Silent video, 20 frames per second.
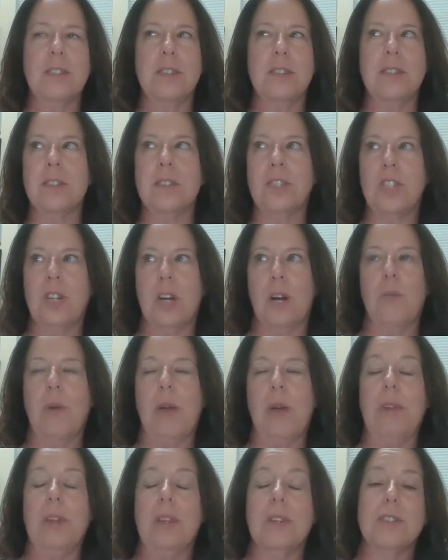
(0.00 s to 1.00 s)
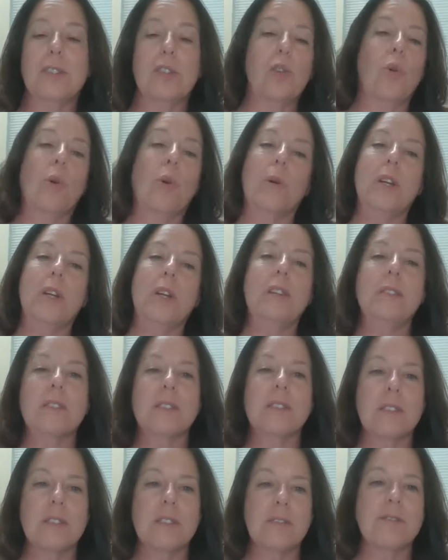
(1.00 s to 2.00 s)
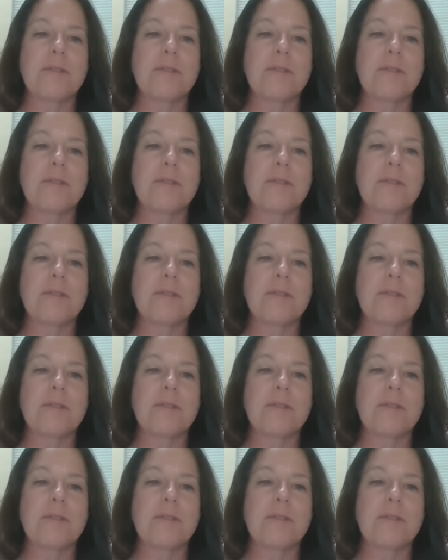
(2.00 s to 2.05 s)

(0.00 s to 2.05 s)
just share maybe the stories?